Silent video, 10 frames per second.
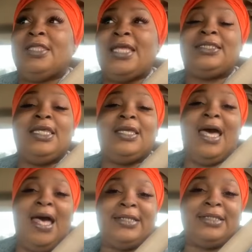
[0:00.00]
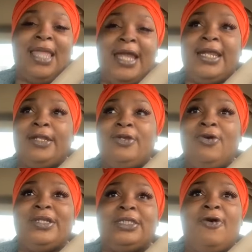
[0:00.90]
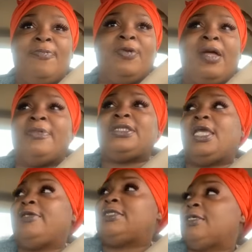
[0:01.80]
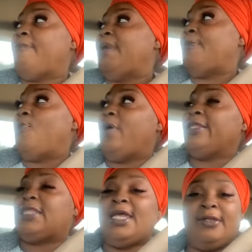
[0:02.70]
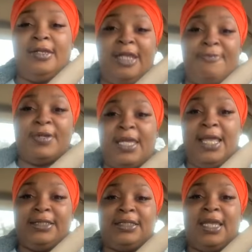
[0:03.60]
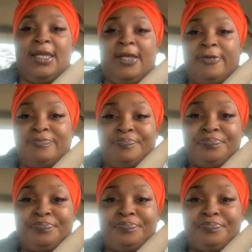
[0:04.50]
They see God's light and anointing over me. I'm gonna tell you something, baby. One thing the devil can't stand